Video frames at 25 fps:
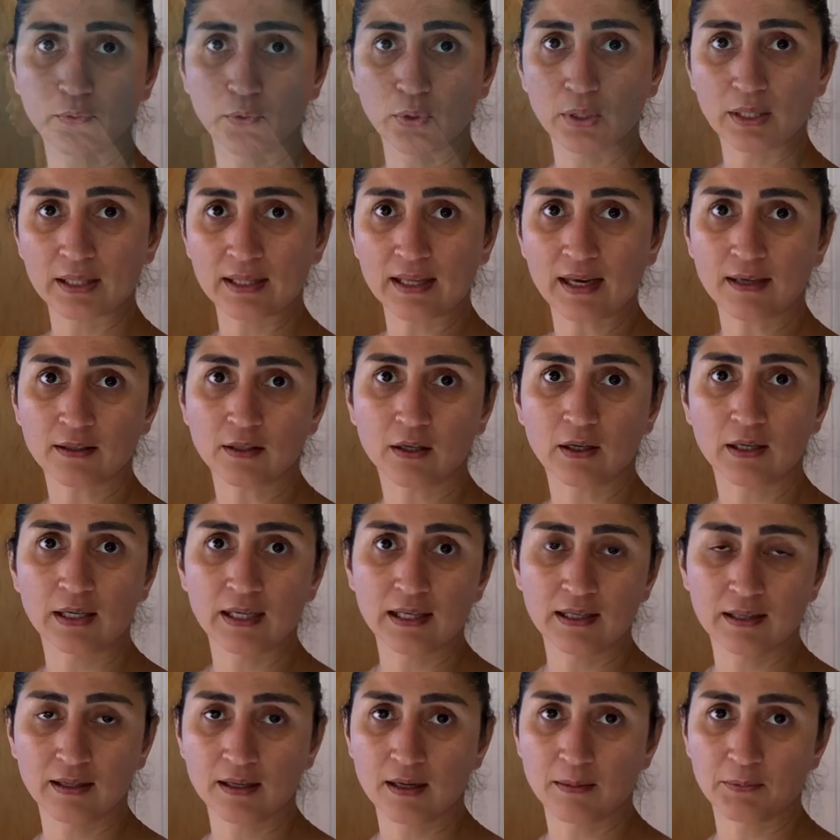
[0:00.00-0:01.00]
work that are
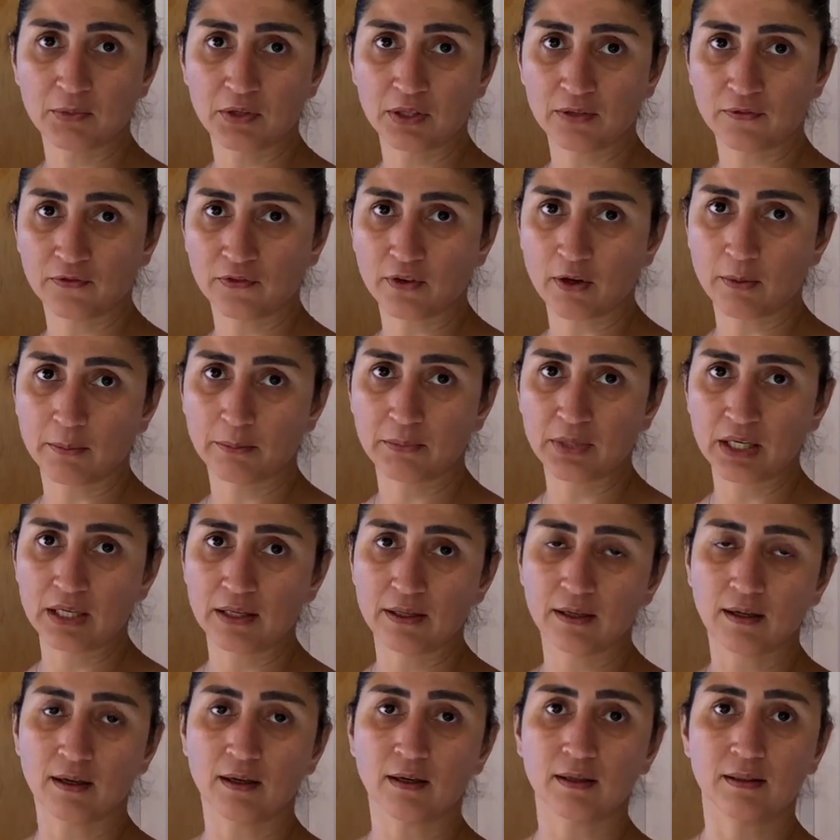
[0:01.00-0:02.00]
exempted from
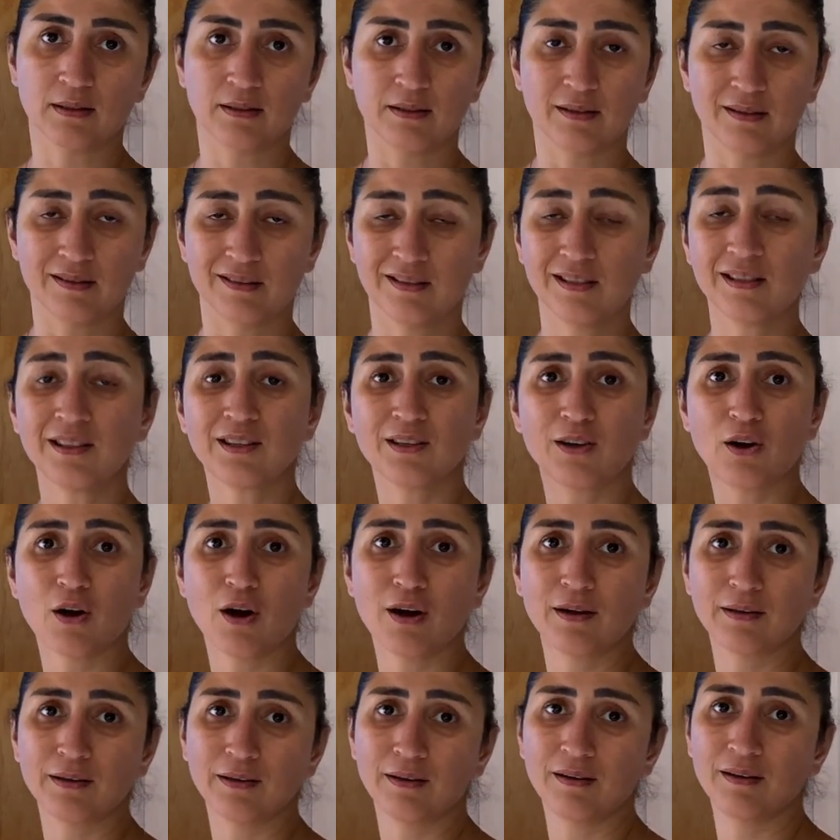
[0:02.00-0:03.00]
building consent. This
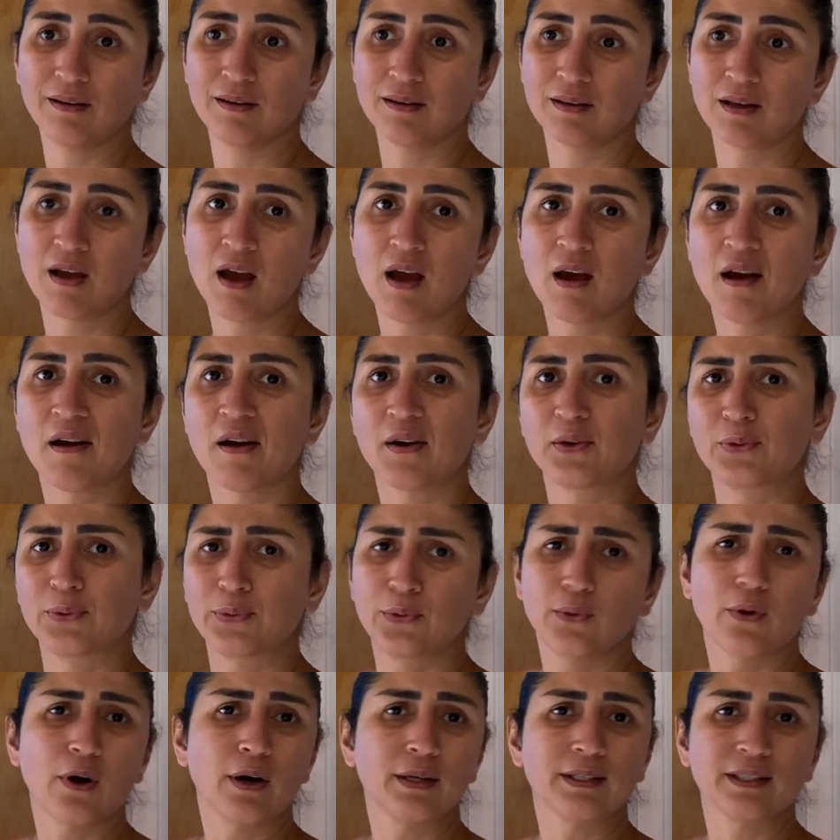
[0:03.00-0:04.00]
guide is
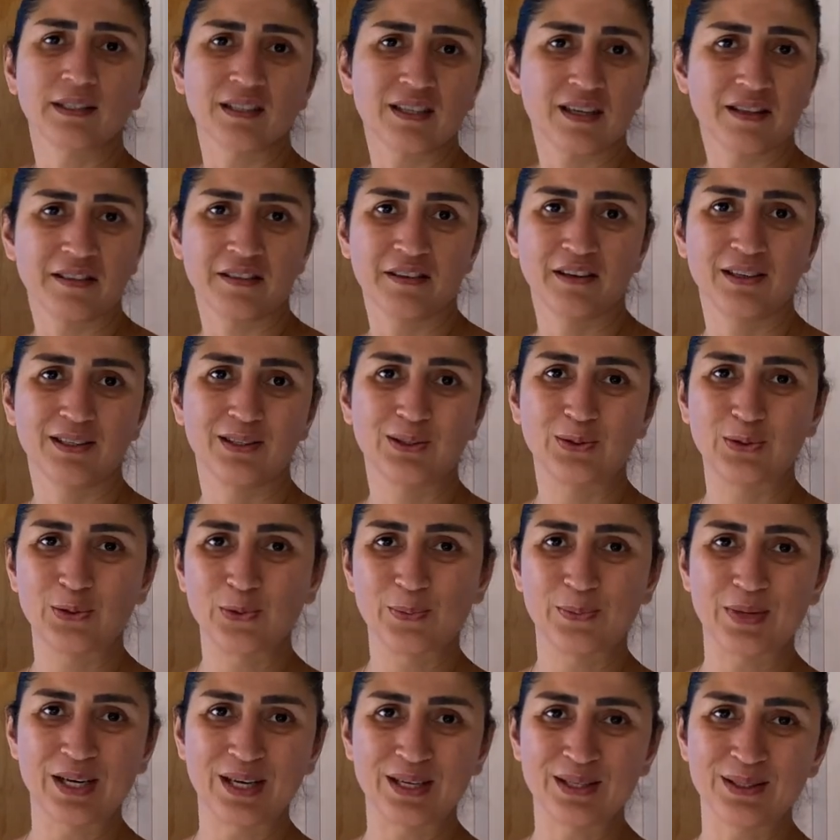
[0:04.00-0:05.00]
232
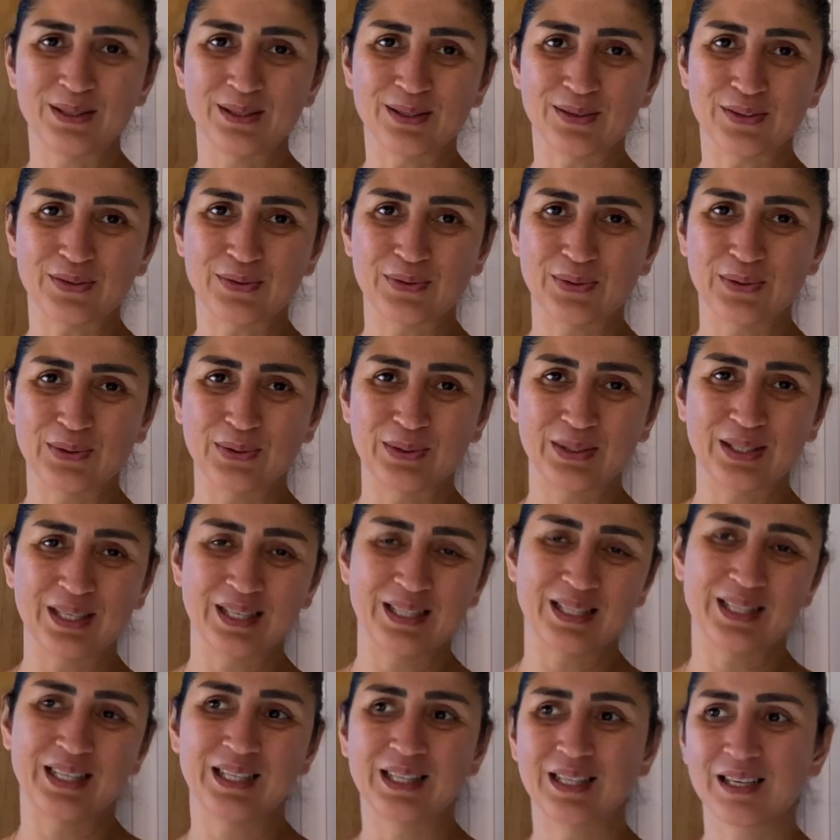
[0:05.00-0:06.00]
pages, so you
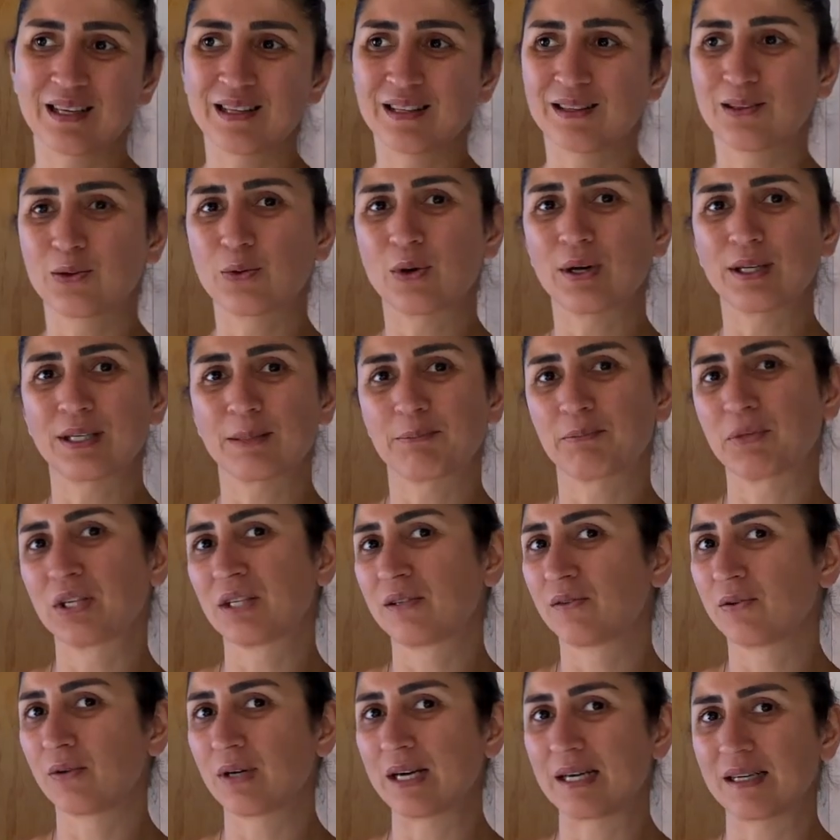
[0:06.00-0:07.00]
can see there's quite a
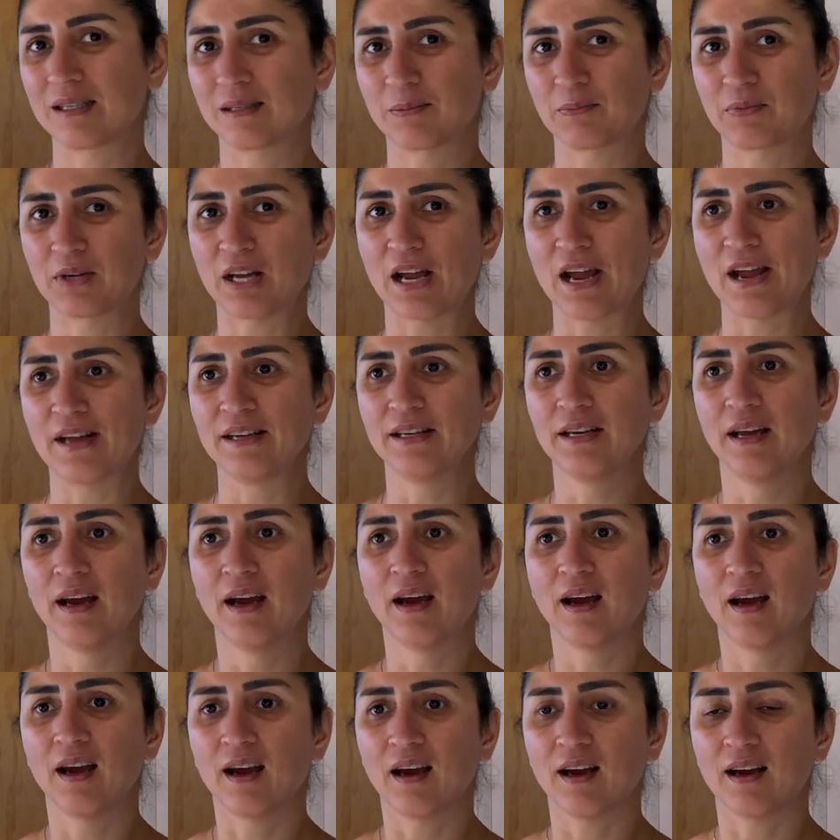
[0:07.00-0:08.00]
bit to explain.
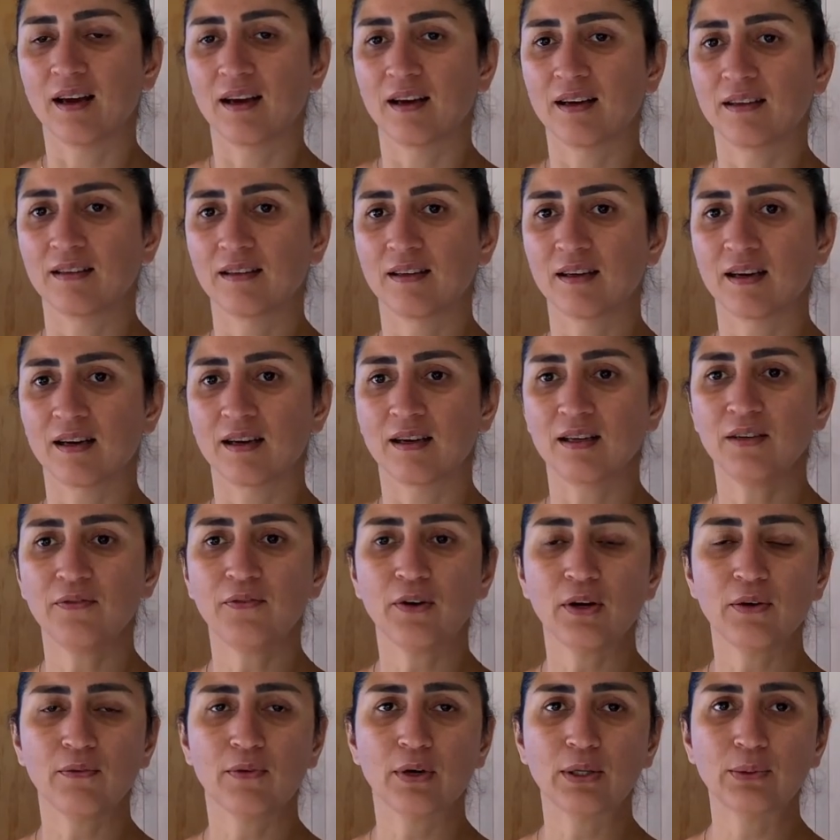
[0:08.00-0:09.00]
And if
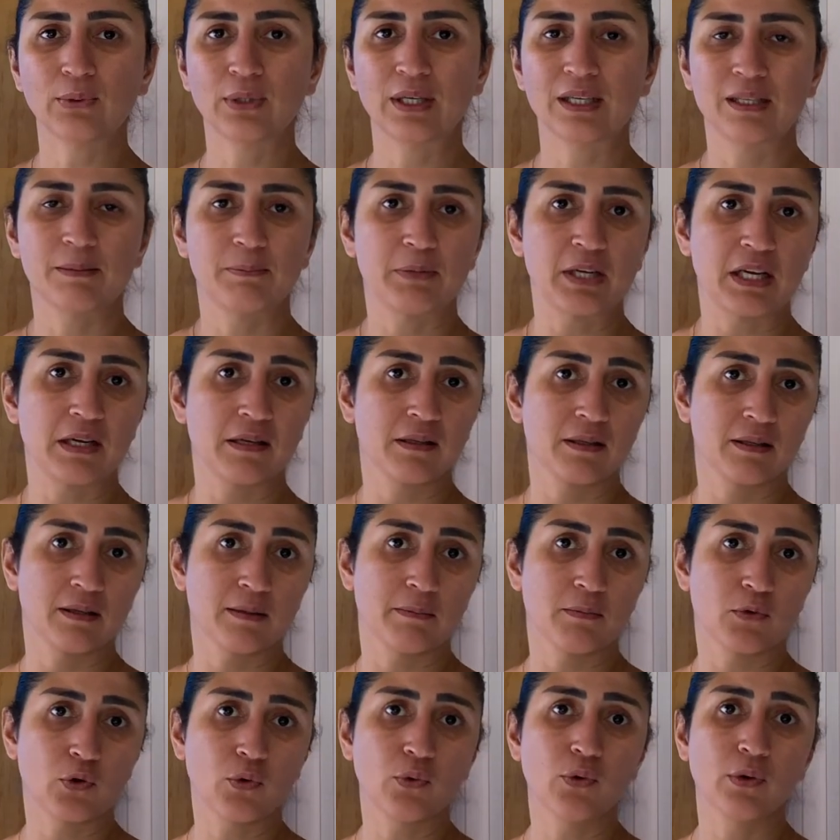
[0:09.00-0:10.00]
I want to explain
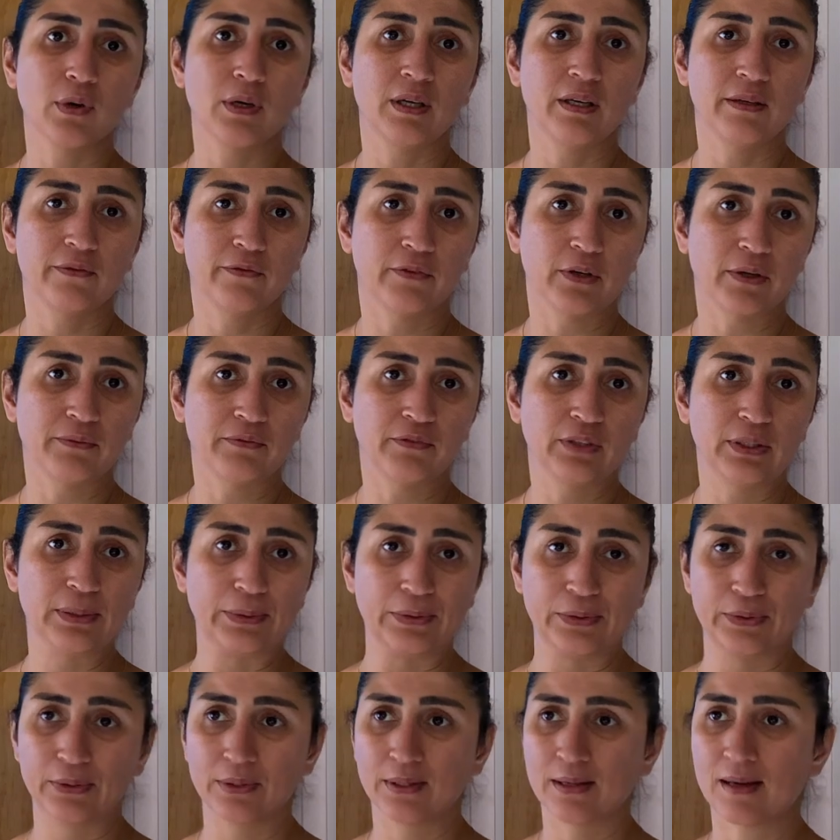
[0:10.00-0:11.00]
them all in one
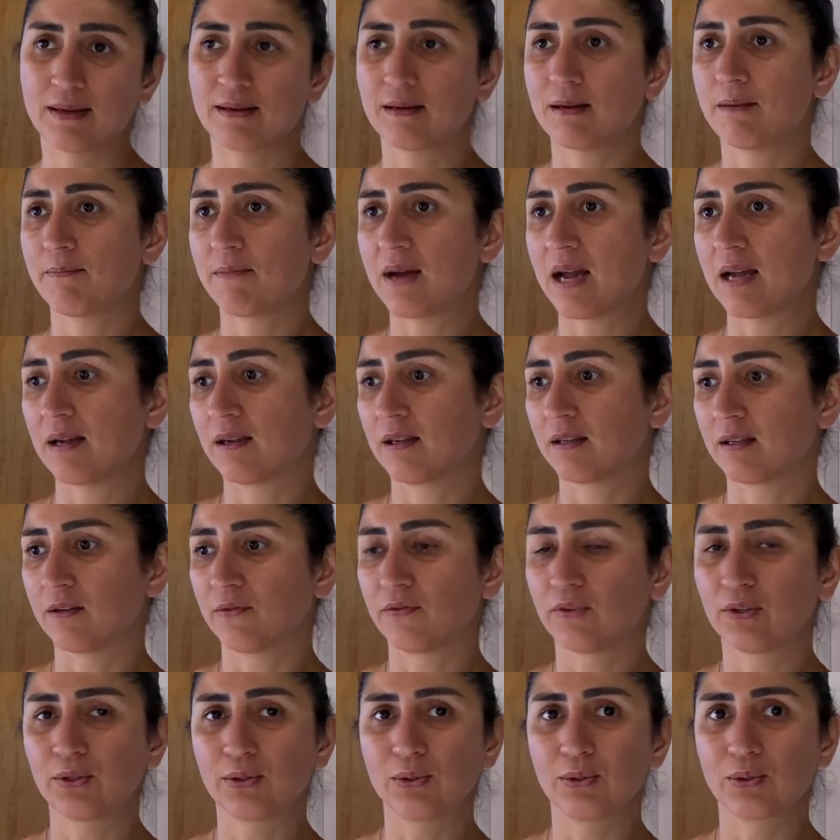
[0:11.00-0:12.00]
video, that will make the
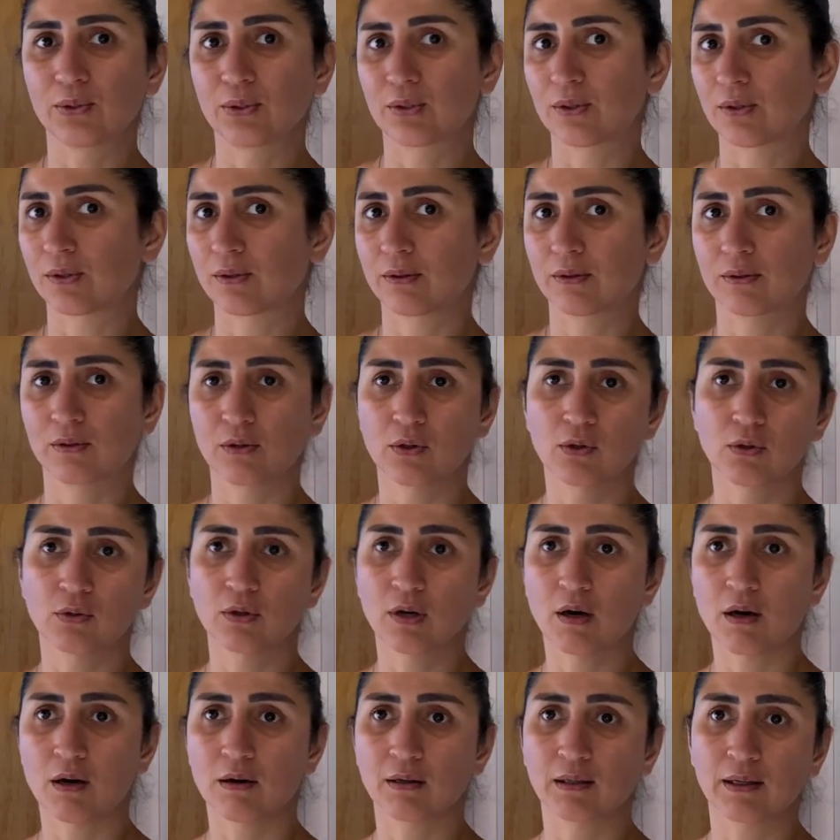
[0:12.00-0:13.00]
video just so
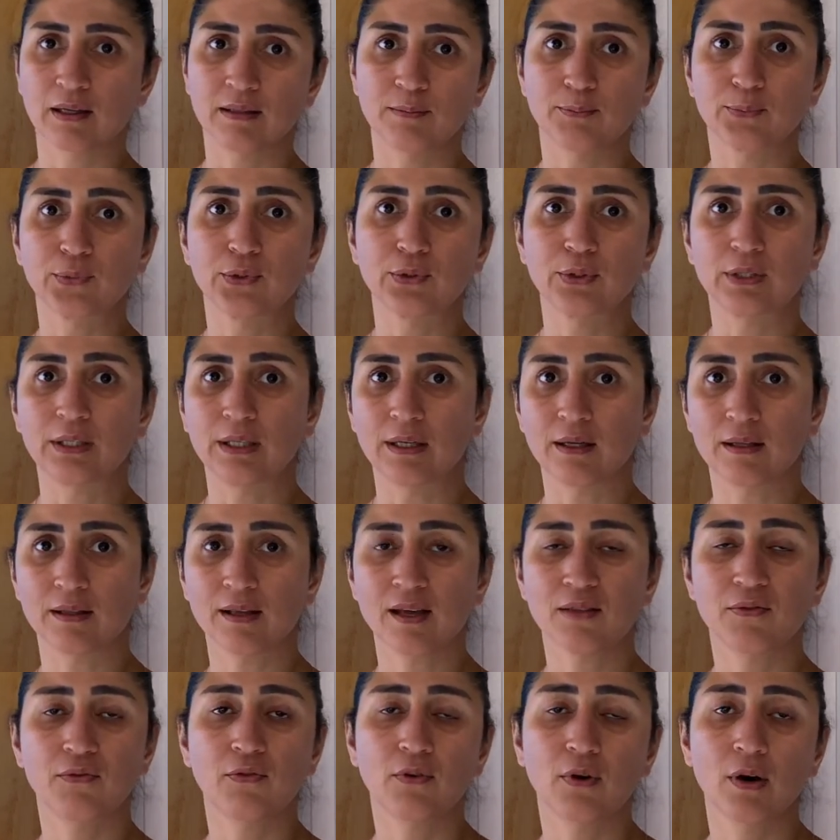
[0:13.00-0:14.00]
long and boring.
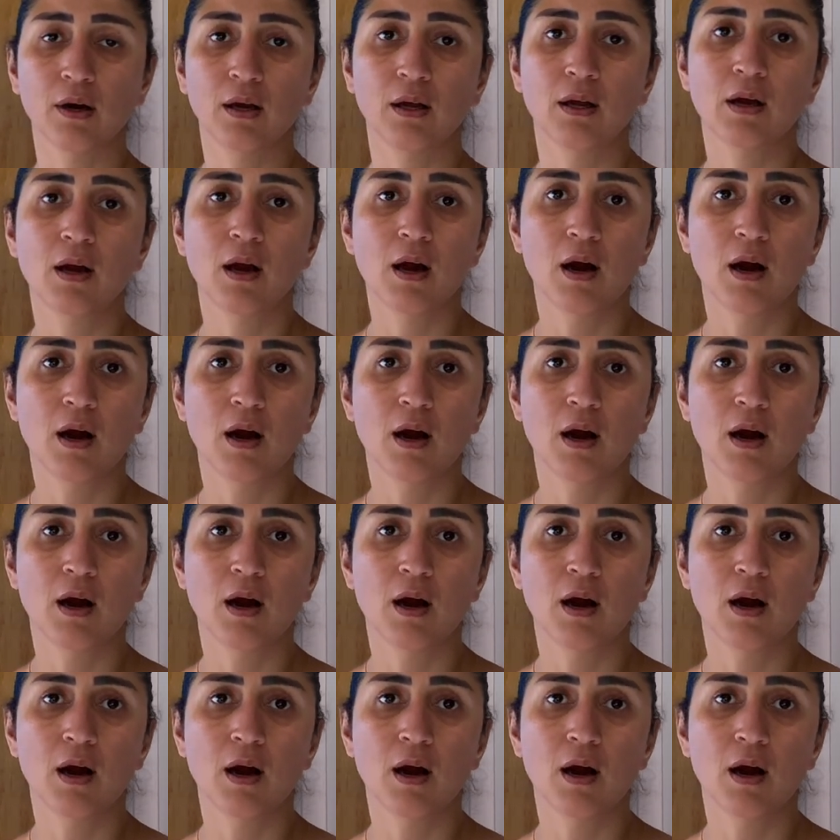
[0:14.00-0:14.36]
That's why